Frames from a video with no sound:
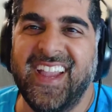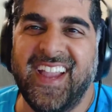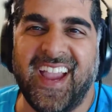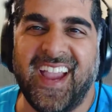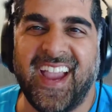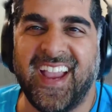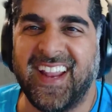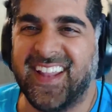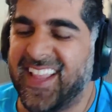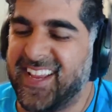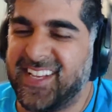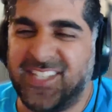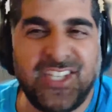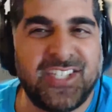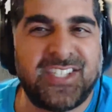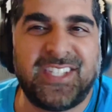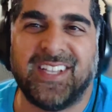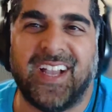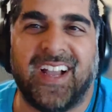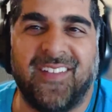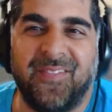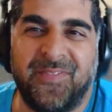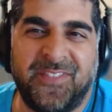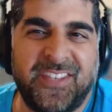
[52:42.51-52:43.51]
and like just
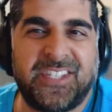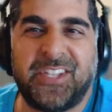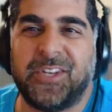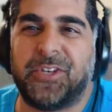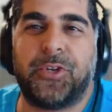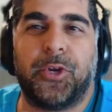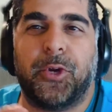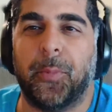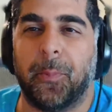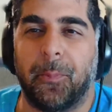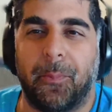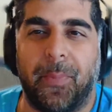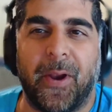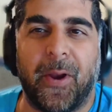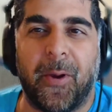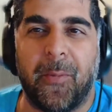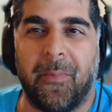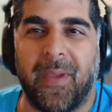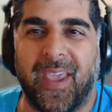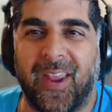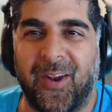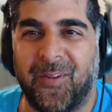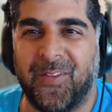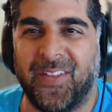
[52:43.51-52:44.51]
the just the term bare
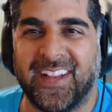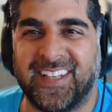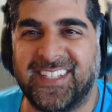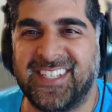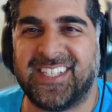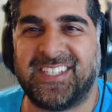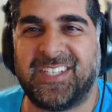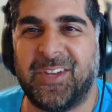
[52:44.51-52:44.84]
metal like just